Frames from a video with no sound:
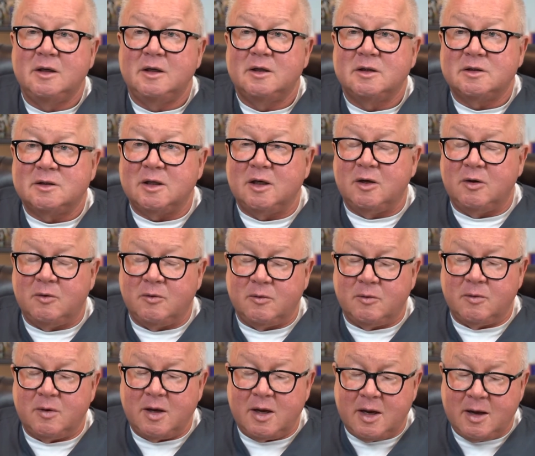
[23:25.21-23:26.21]
So,
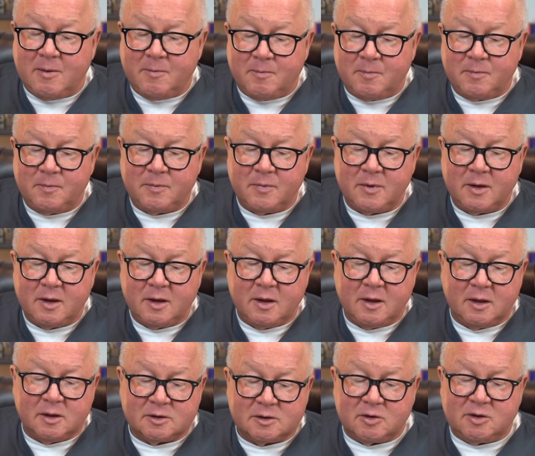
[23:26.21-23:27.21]
um,
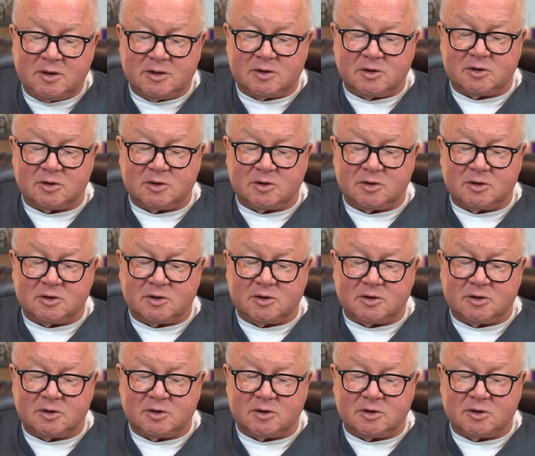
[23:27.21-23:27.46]
so these